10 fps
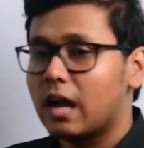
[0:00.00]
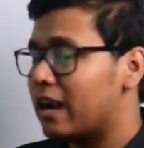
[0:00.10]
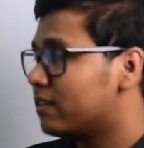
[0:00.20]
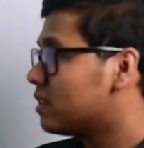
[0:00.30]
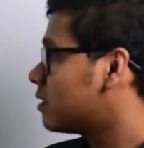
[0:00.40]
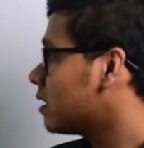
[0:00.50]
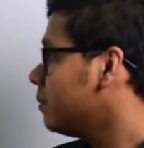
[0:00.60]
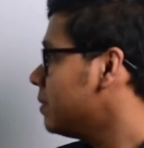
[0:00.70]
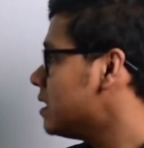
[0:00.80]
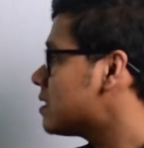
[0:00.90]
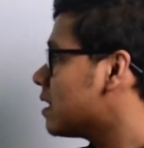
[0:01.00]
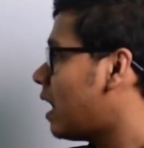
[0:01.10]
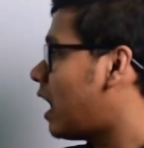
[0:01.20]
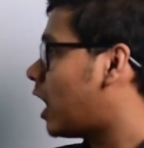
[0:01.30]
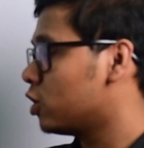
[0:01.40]
and the term is
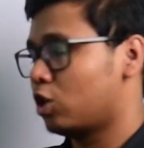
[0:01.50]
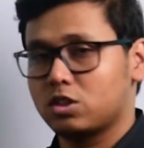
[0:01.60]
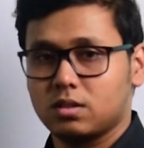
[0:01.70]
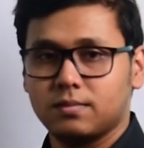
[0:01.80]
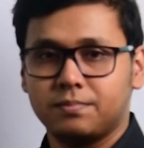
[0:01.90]
R naught.